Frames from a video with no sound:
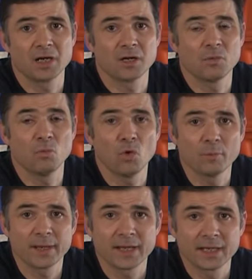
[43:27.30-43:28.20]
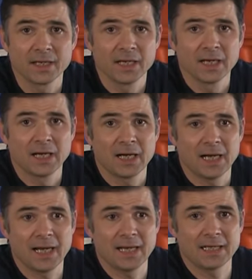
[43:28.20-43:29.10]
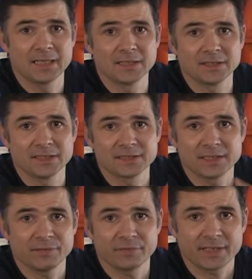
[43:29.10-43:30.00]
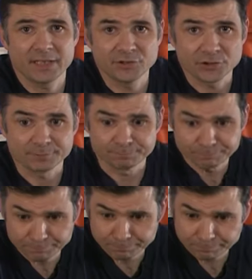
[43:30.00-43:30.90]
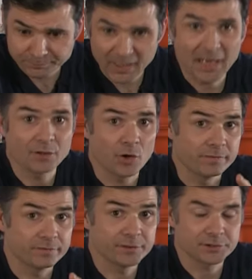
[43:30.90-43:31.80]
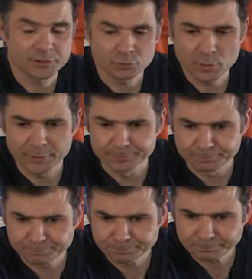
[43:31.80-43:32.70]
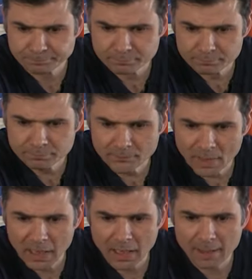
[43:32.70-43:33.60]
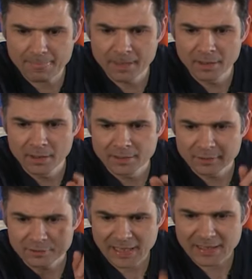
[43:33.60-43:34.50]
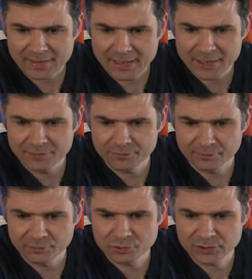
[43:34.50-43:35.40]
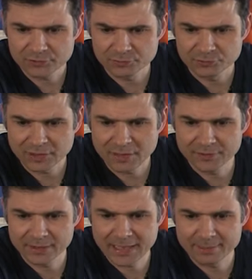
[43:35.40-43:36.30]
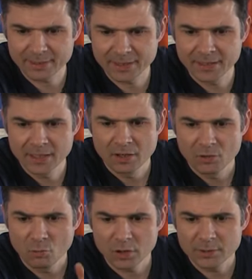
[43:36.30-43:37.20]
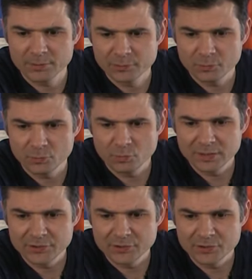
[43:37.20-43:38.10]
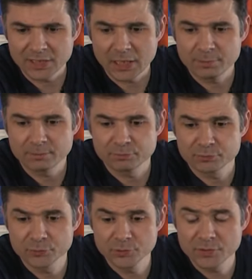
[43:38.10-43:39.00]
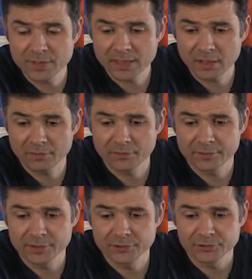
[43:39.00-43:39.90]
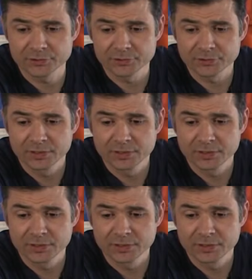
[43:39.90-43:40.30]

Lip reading: warming and acidification and overfishing as well. That thank you from Chris from Stratford Academy. What can we do to help improve the health of the oceans?